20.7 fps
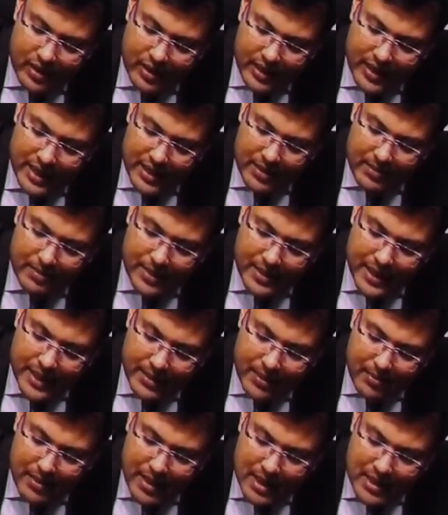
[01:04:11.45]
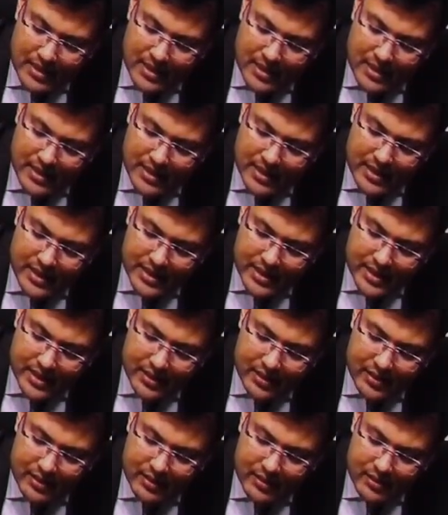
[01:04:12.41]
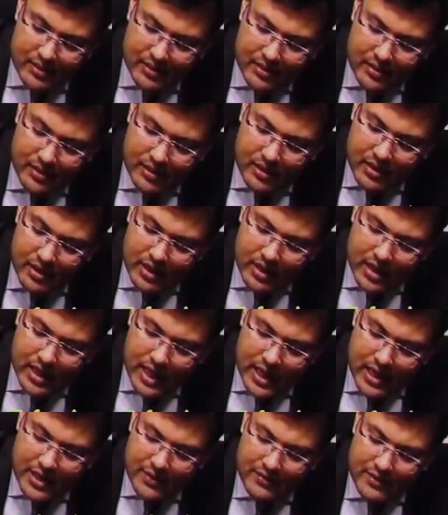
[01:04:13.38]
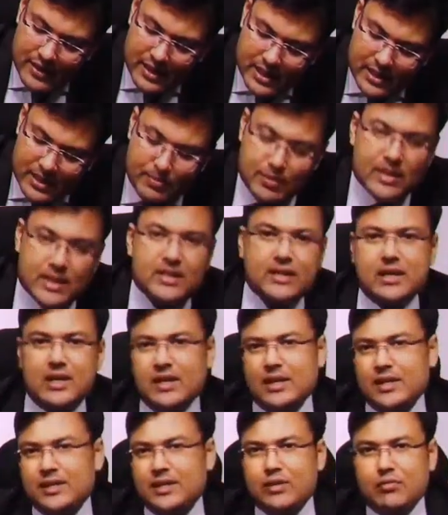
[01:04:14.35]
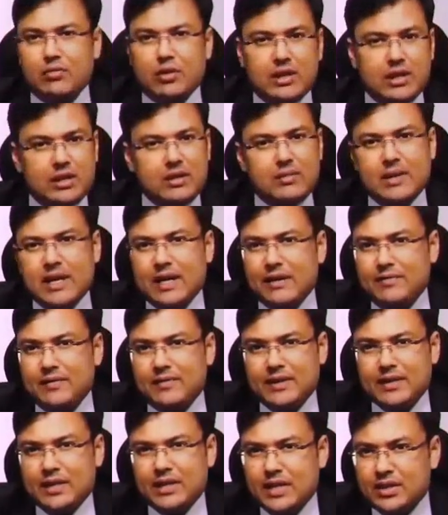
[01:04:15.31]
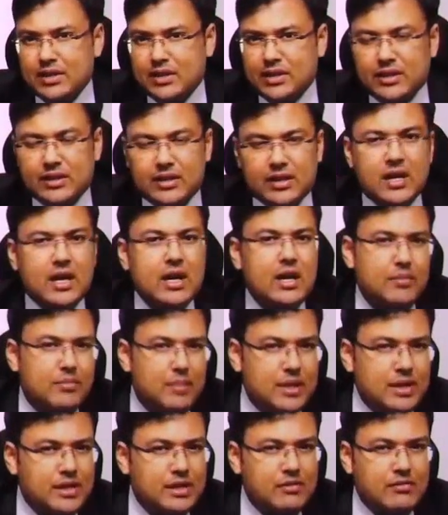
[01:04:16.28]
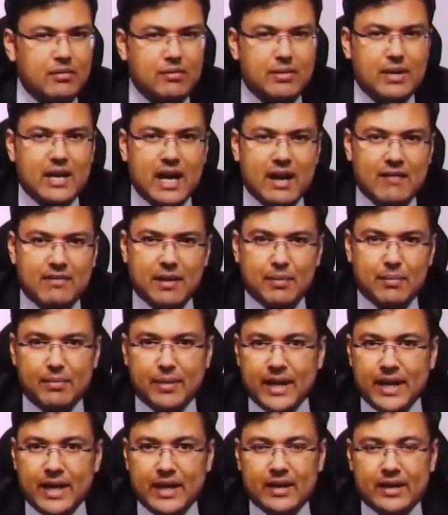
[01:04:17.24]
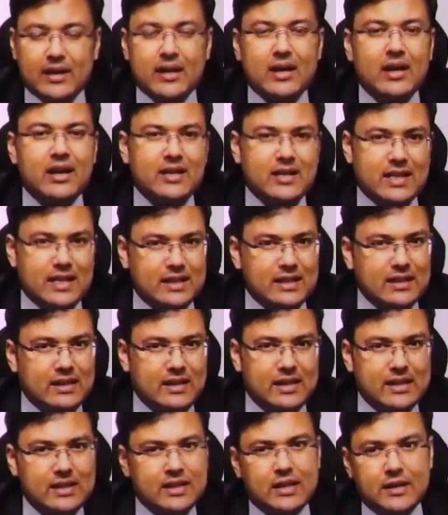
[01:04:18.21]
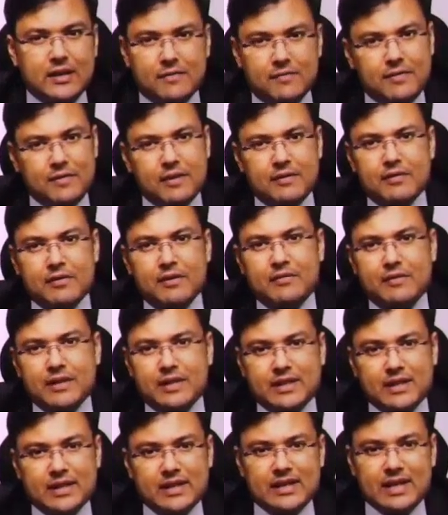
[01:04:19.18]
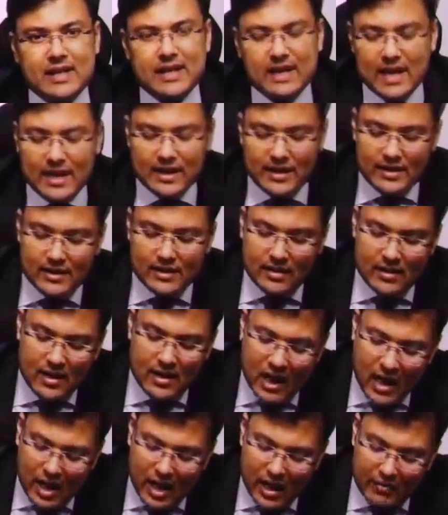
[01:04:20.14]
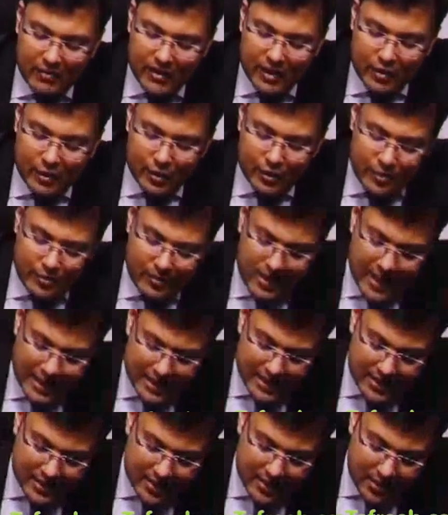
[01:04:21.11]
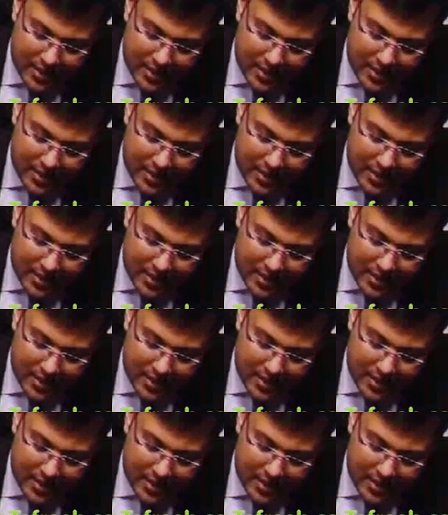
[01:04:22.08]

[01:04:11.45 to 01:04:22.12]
In peripancreatic region. And if there is pus collection, what are the manifestations? Patient will be having pain, tenderness, fever with chills and rigor. How we are going to manage?